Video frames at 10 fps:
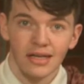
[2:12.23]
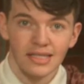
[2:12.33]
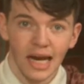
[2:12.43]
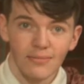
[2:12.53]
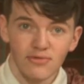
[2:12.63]

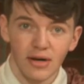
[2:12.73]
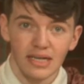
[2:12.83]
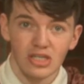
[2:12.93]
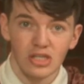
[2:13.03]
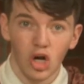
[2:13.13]
Sign-ups for
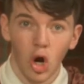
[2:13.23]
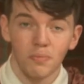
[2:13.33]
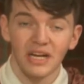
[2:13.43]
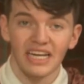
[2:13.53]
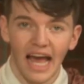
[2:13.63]
auditions are
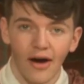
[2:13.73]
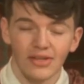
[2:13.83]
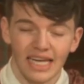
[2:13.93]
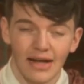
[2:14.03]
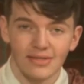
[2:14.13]
opening now in
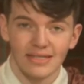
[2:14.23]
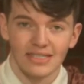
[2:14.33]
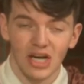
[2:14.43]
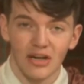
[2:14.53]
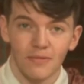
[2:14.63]
the Counseling
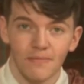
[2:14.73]
Center.